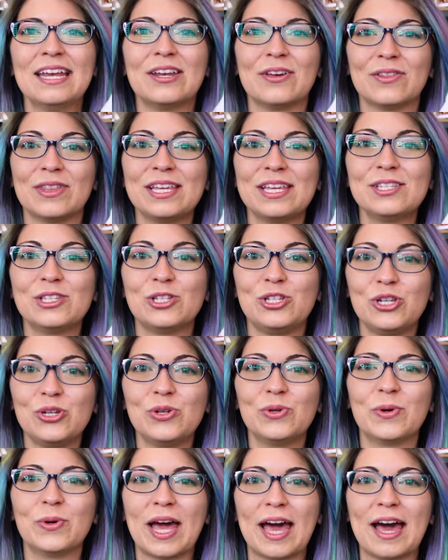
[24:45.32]
Now these
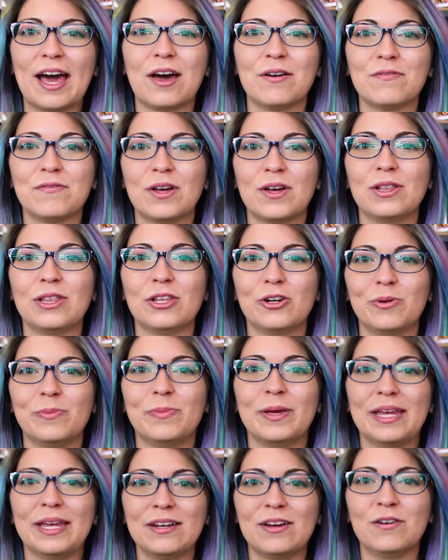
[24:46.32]
do have a little
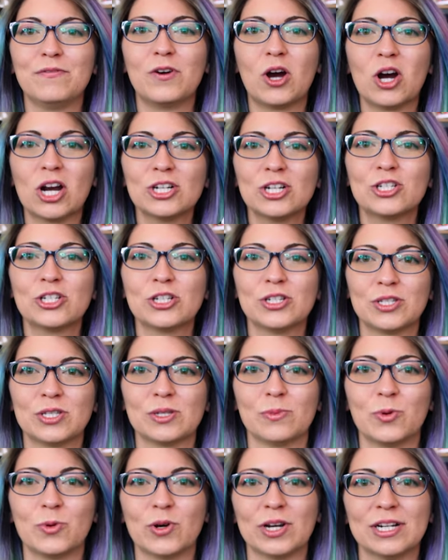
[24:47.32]
bit of arch
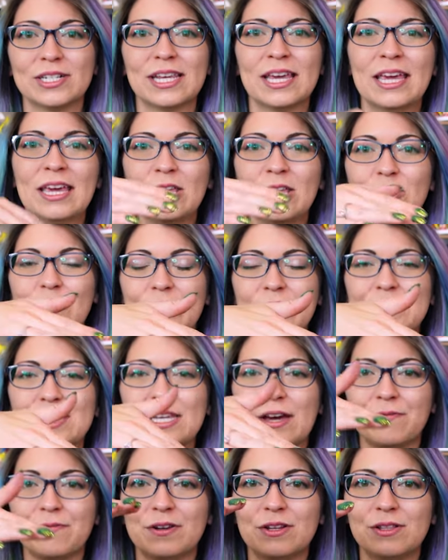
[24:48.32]
support. You can
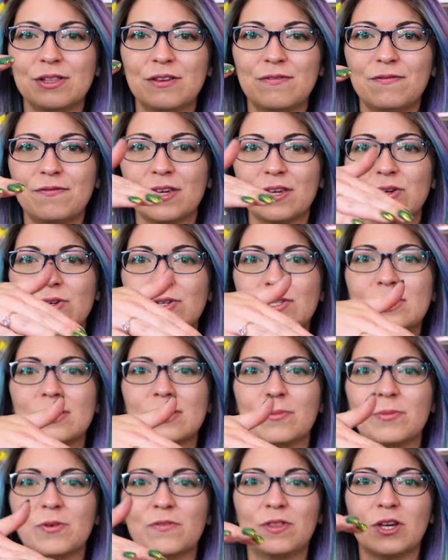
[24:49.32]
definitely feel
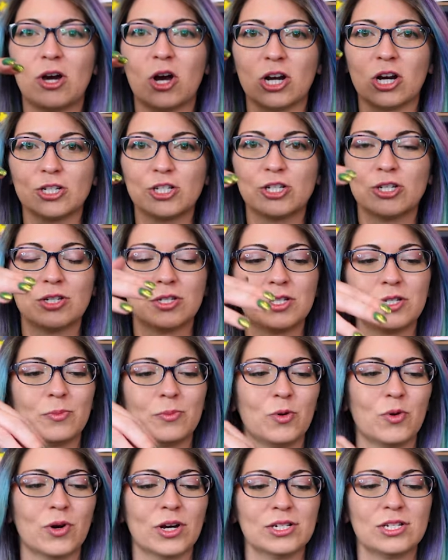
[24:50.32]
some of the arch
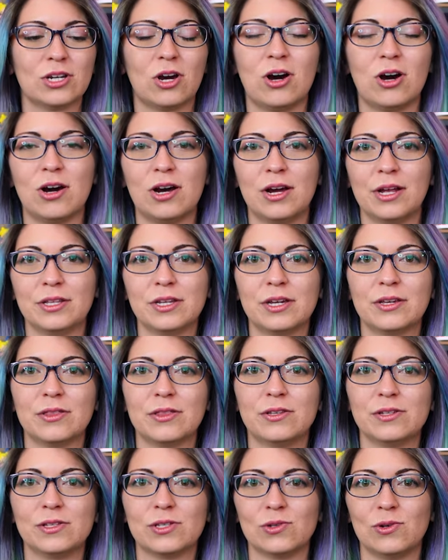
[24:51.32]
support on
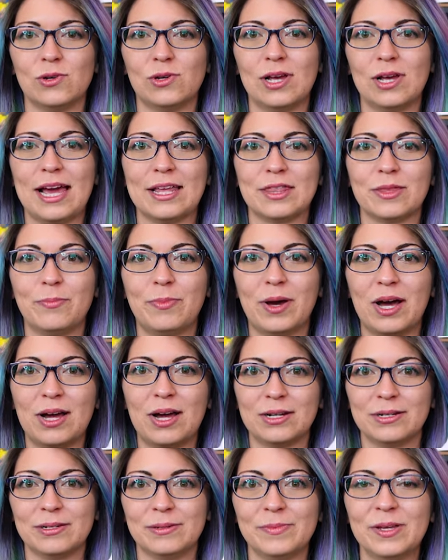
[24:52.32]
the sole at the
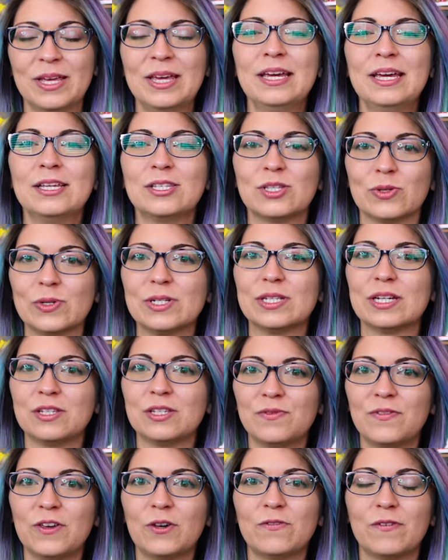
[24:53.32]
bottom. So it
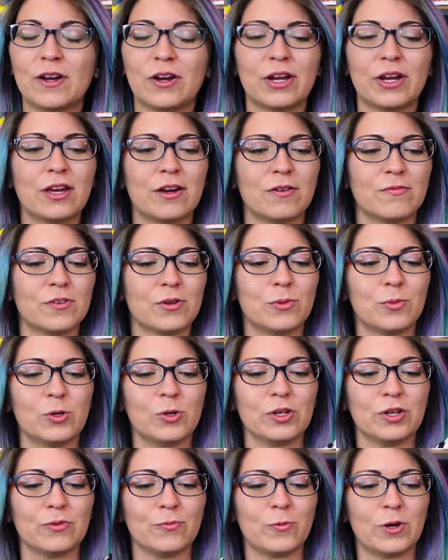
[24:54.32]
does feel very comfortable
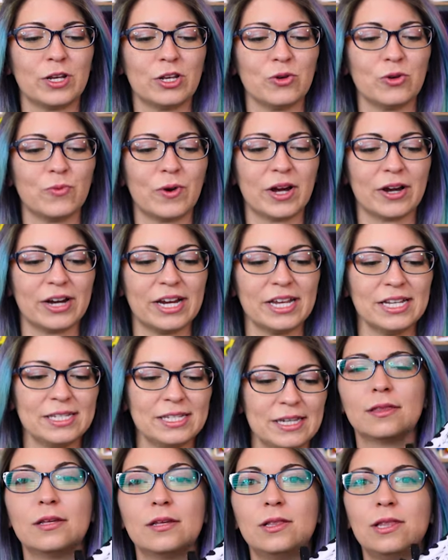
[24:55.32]
when you wear it.
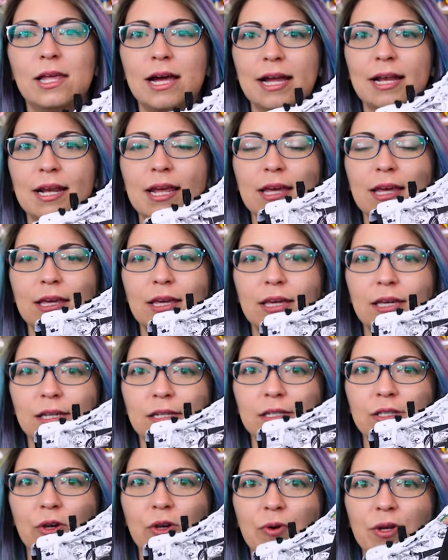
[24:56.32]
The lining
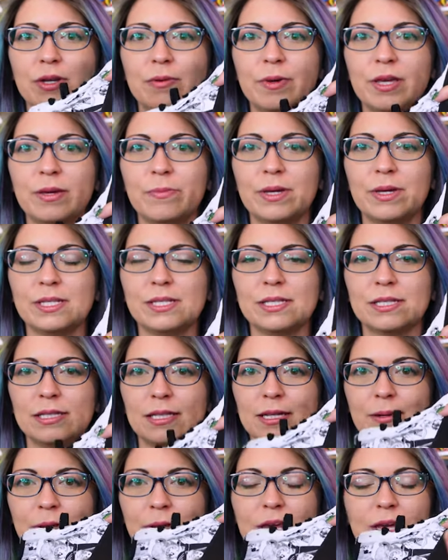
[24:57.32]
is going to be a bit
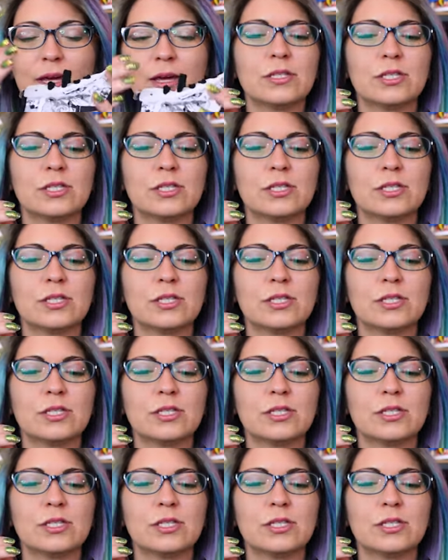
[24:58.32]
slimming.